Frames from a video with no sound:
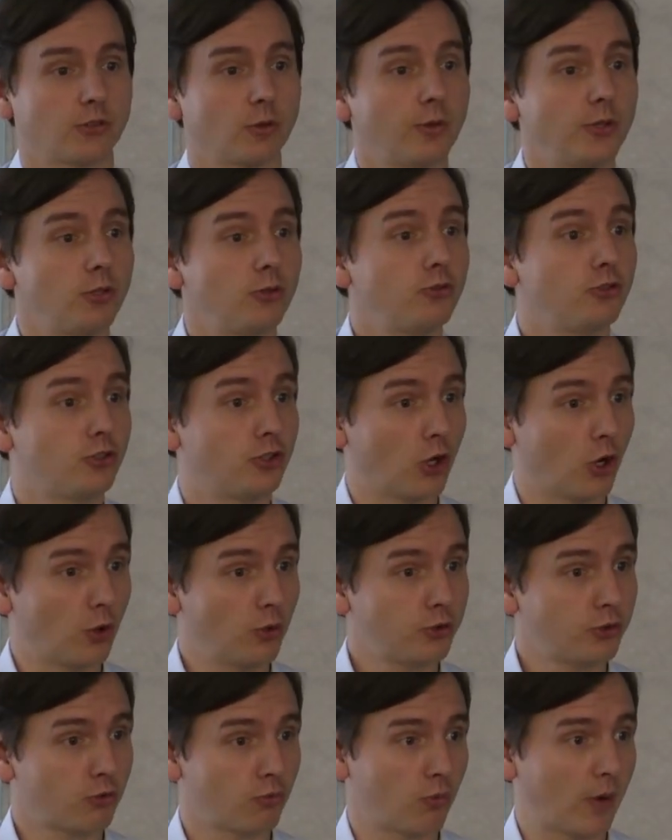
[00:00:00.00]
So we do
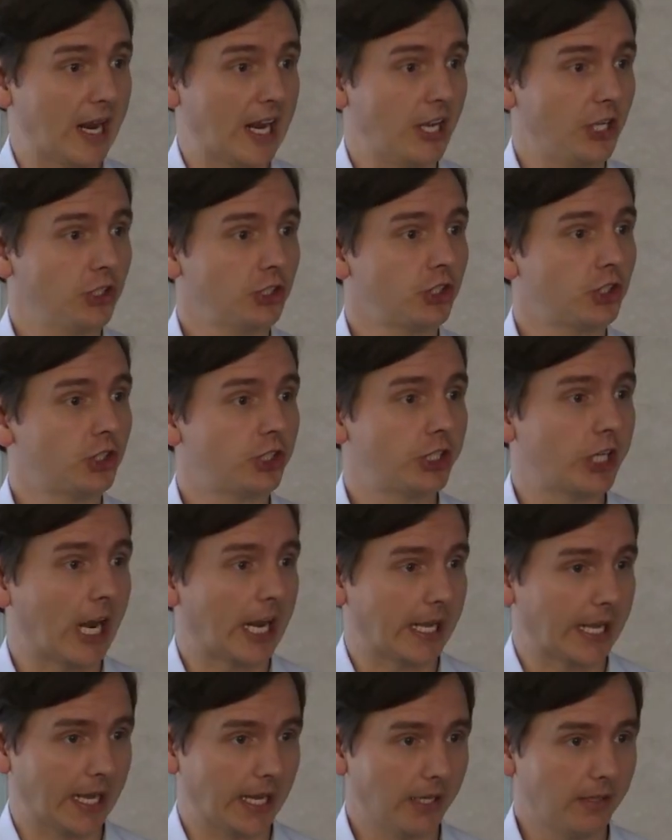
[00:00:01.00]
dose range
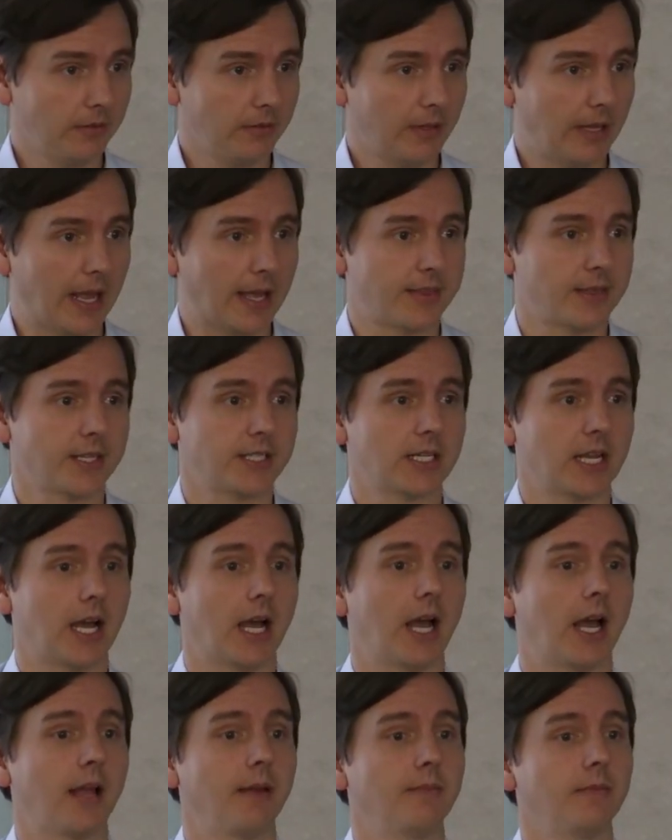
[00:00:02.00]
checking at the
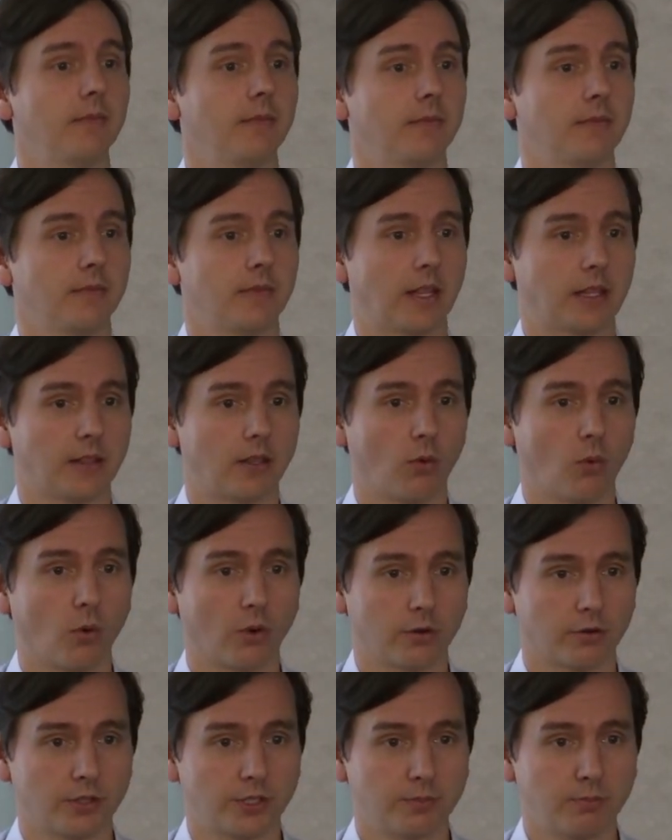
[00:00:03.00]
time that the
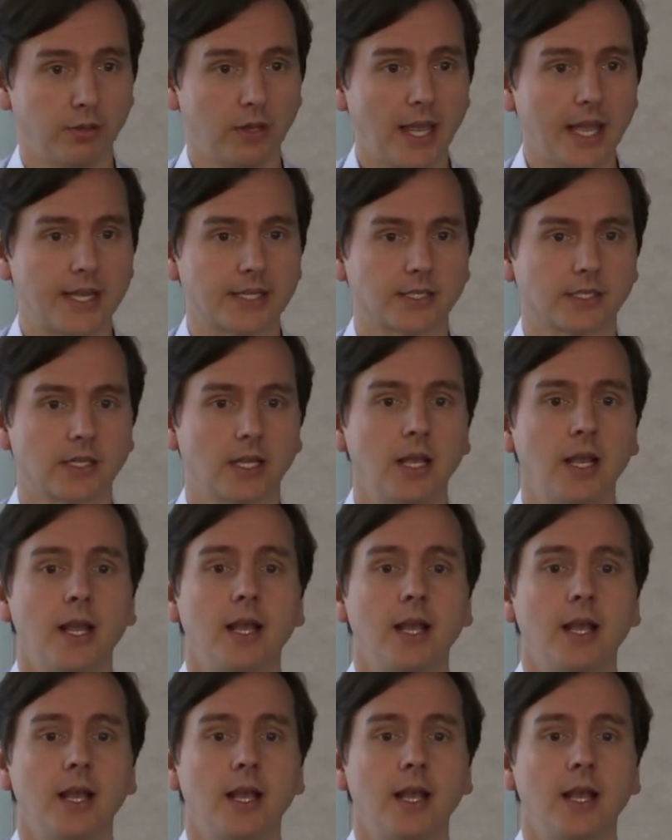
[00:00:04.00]
order is placed.